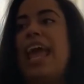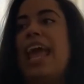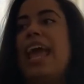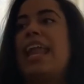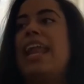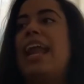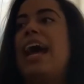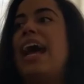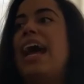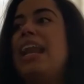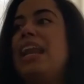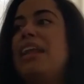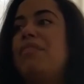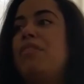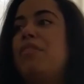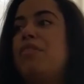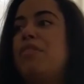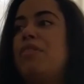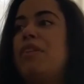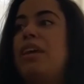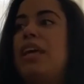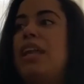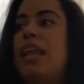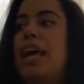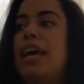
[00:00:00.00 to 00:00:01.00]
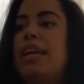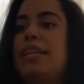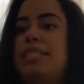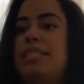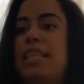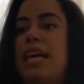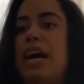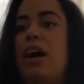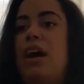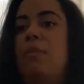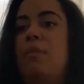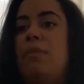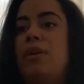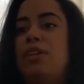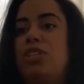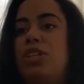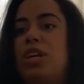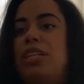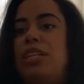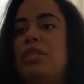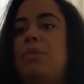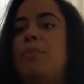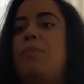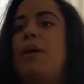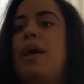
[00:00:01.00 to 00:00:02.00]
And I never realized how much
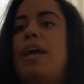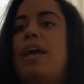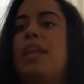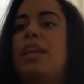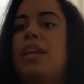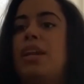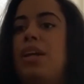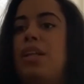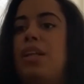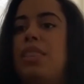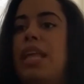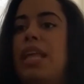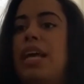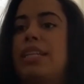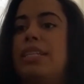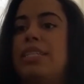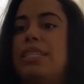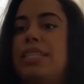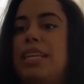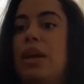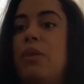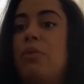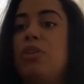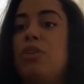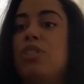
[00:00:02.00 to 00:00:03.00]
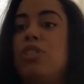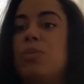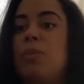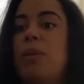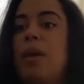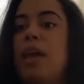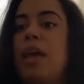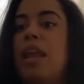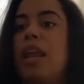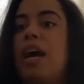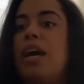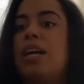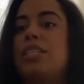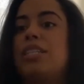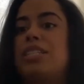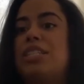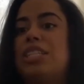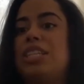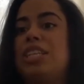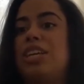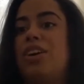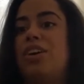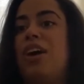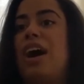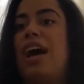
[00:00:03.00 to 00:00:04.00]
I depended on that sandwich man
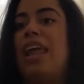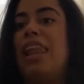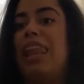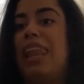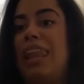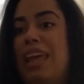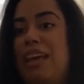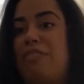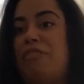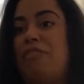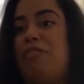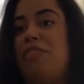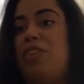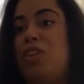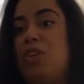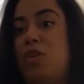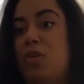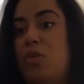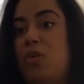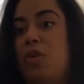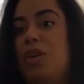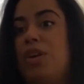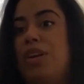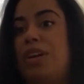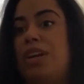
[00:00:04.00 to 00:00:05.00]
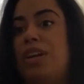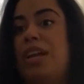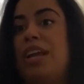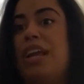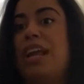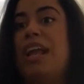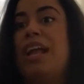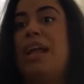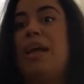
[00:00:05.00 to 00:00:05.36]
until I left New York.